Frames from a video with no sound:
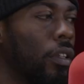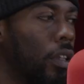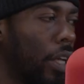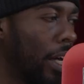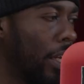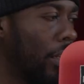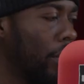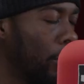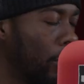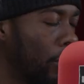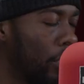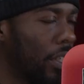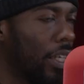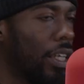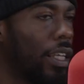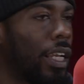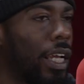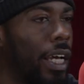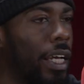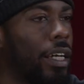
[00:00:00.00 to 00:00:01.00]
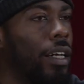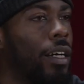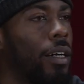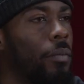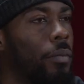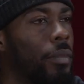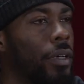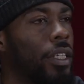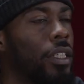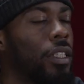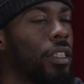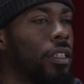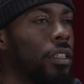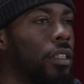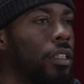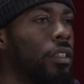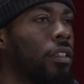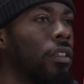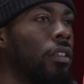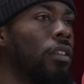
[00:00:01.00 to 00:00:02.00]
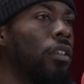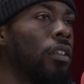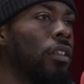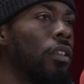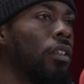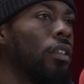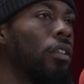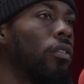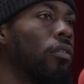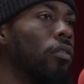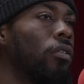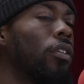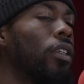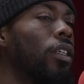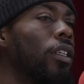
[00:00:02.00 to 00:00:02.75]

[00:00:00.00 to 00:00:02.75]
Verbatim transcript: Animals that light up and... All of